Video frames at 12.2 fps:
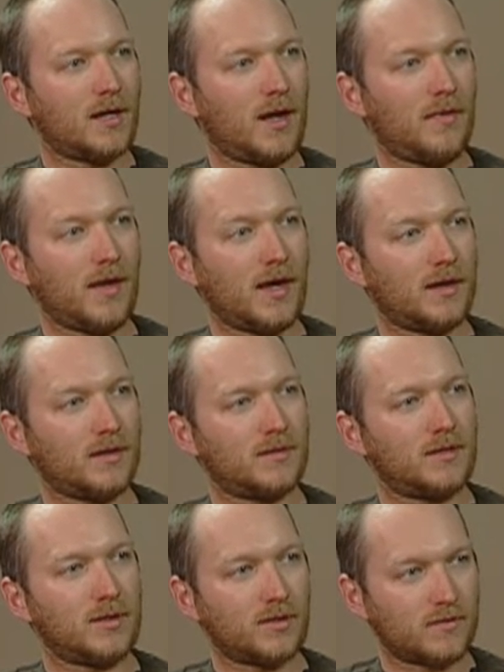And then
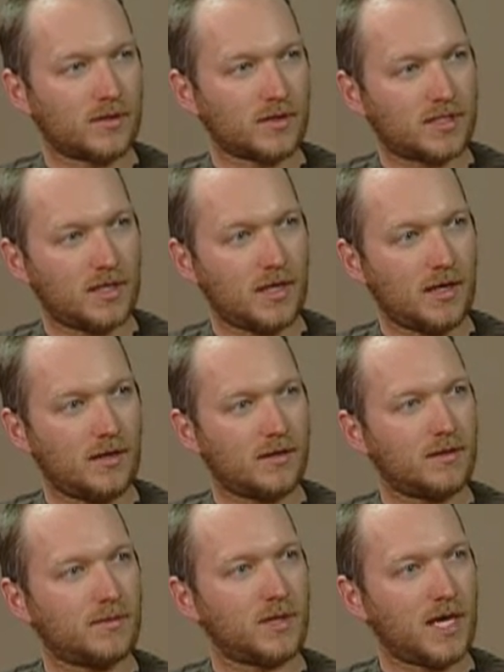the university
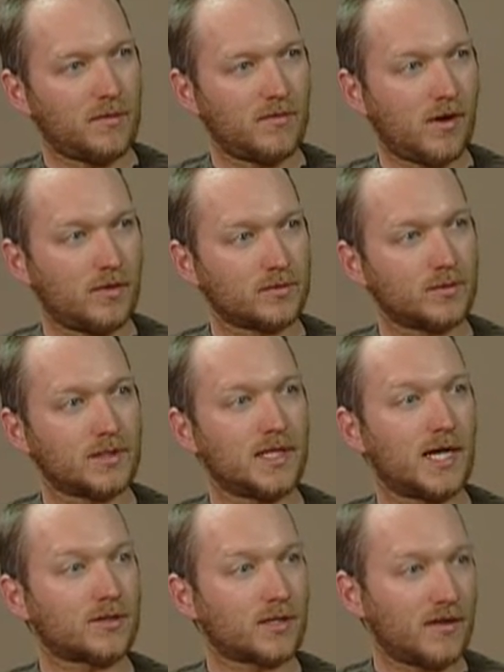became involved with Dr.